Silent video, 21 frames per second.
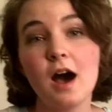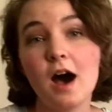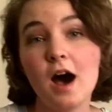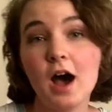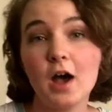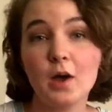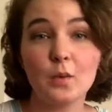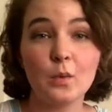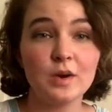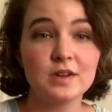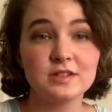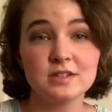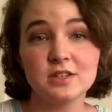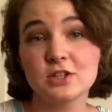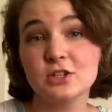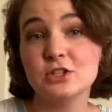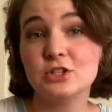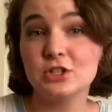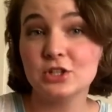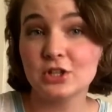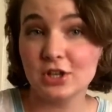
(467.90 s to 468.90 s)
I want a
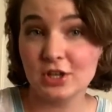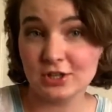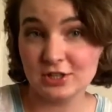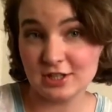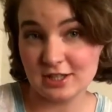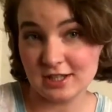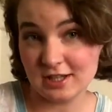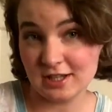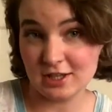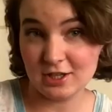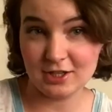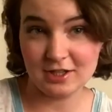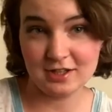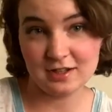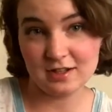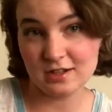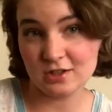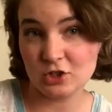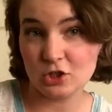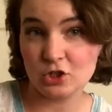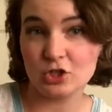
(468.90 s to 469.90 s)
dirty
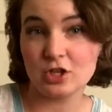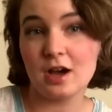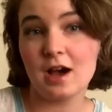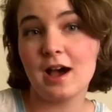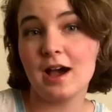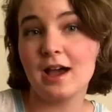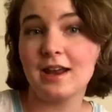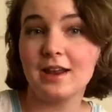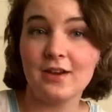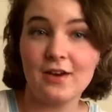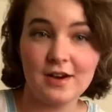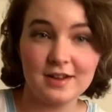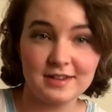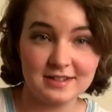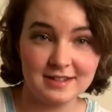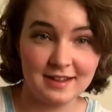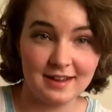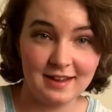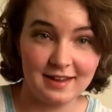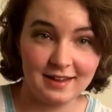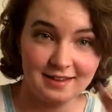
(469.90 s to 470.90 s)
chai
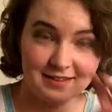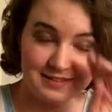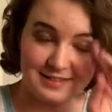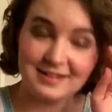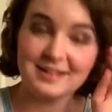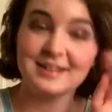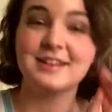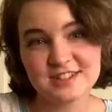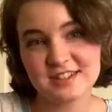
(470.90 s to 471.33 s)
latte.